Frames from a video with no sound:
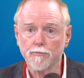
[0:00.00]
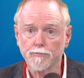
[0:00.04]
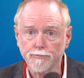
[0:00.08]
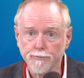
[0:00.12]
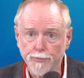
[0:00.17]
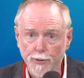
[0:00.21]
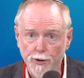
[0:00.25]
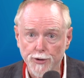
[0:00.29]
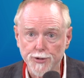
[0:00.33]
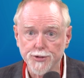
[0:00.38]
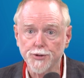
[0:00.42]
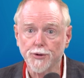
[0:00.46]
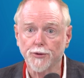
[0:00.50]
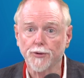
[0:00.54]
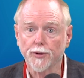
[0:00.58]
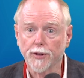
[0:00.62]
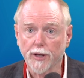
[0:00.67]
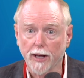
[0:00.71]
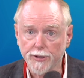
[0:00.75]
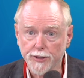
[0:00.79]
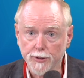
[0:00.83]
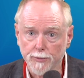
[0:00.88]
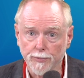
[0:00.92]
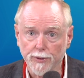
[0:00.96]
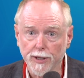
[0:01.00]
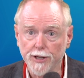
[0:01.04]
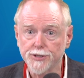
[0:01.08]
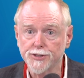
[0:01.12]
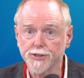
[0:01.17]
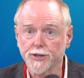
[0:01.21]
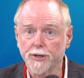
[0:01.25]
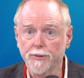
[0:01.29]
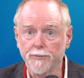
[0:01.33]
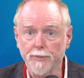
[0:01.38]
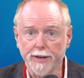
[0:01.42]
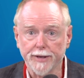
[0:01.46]
personal
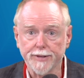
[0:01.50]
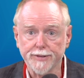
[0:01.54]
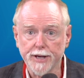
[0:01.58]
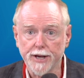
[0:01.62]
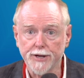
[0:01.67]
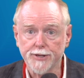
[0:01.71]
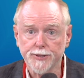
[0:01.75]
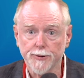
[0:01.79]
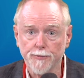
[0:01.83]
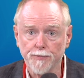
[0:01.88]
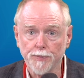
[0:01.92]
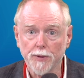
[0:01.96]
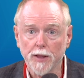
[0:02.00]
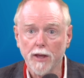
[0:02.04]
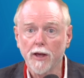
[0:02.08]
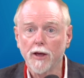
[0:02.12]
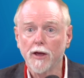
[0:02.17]
contemplation and meditation.